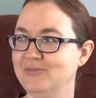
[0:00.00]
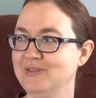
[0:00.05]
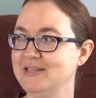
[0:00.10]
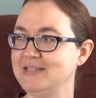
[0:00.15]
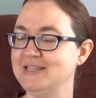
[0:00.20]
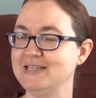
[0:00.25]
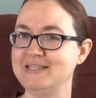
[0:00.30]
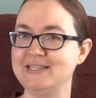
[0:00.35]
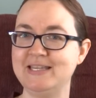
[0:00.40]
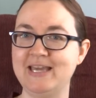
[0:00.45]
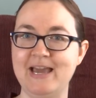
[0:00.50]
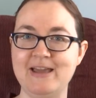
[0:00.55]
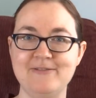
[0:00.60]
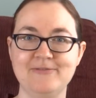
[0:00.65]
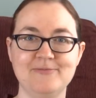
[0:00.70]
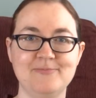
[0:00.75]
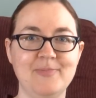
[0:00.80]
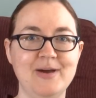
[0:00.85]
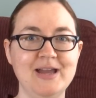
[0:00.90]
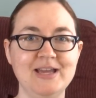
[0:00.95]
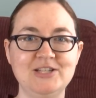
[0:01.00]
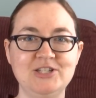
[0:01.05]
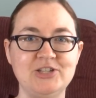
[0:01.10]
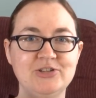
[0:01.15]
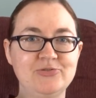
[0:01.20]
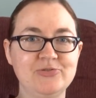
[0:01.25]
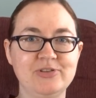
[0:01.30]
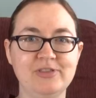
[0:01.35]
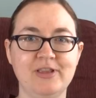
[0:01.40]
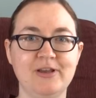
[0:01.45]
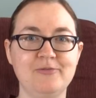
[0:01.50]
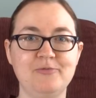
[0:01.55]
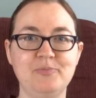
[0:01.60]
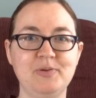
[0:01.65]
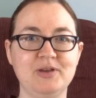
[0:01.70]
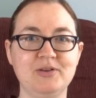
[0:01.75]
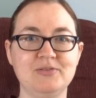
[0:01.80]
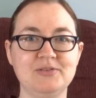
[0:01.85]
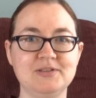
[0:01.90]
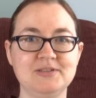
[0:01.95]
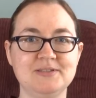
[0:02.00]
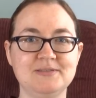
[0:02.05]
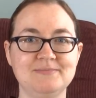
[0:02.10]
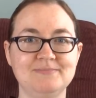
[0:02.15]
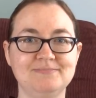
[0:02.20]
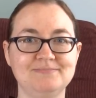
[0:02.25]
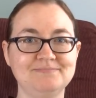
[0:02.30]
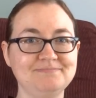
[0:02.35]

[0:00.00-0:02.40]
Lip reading: This is life. My children love pickles.